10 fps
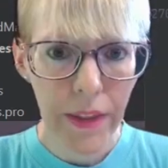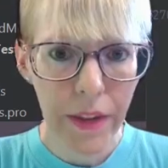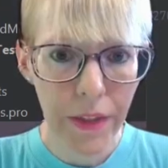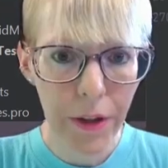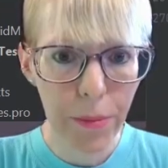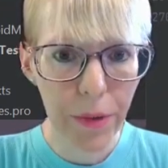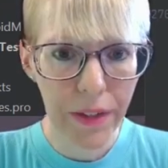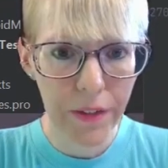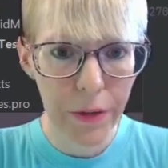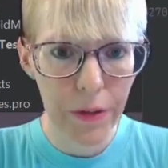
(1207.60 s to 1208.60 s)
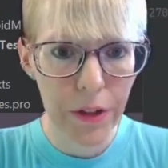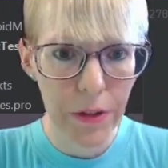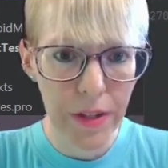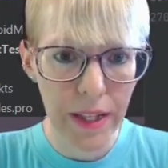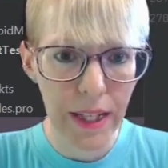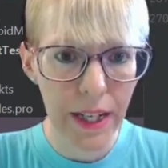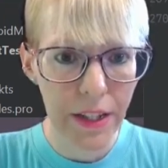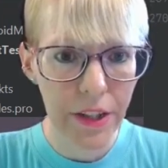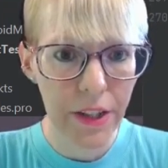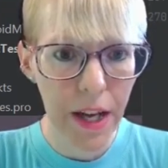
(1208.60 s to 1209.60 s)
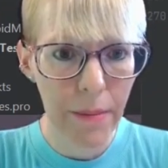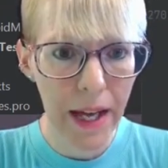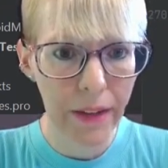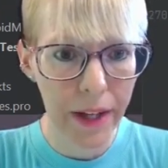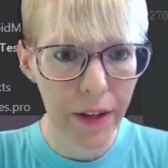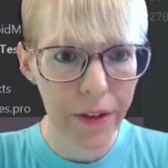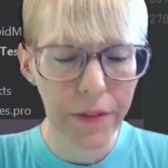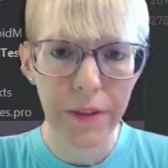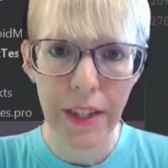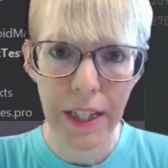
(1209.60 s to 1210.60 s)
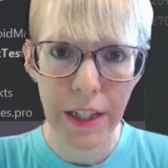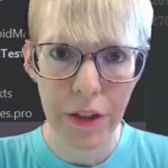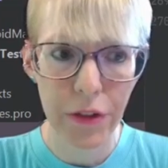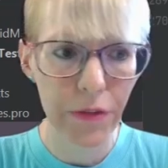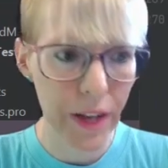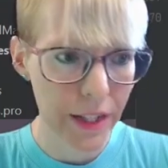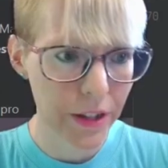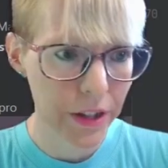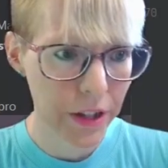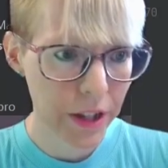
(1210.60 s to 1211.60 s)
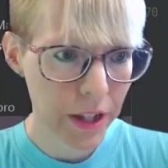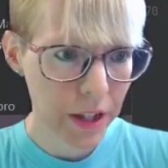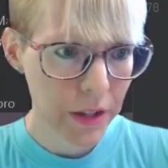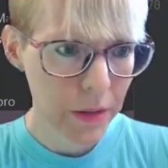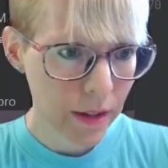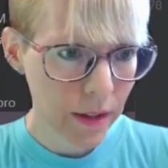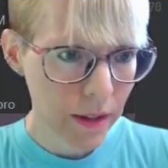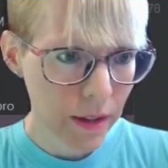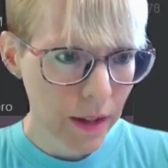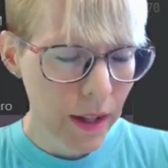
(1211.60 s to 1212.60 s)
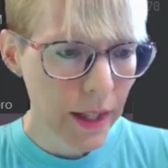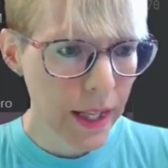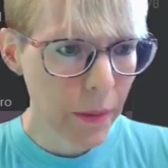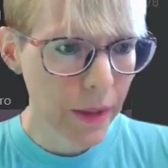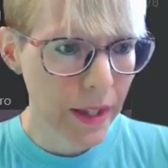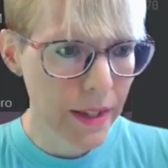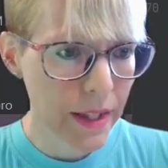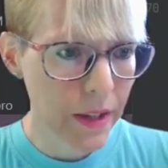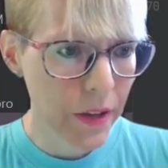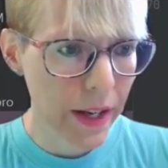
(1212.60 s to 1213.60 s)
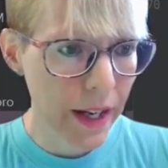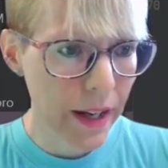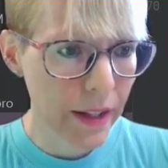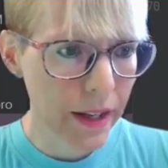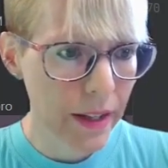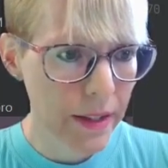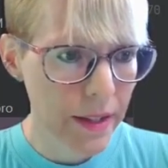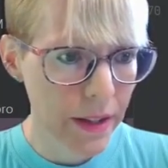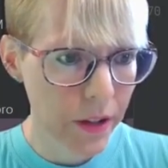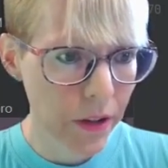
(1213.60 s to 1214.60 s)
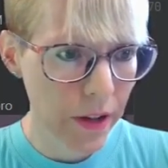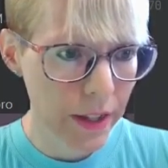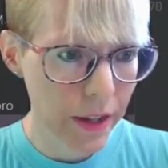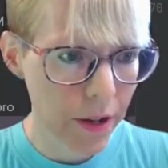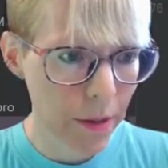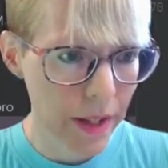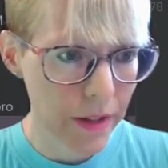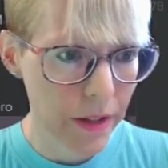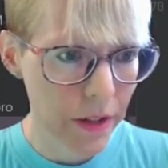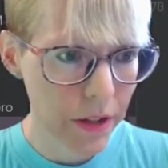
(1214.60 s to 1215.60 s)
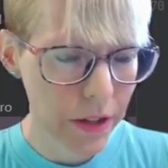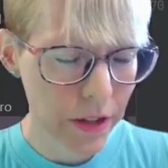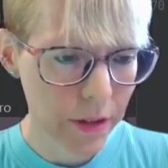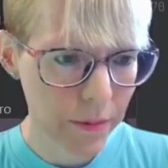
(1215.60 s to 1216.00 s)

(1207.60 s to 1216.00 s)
The third preview shows the connection timeout error for the initial fetch. Again, we can see the gray icons and the correct error message.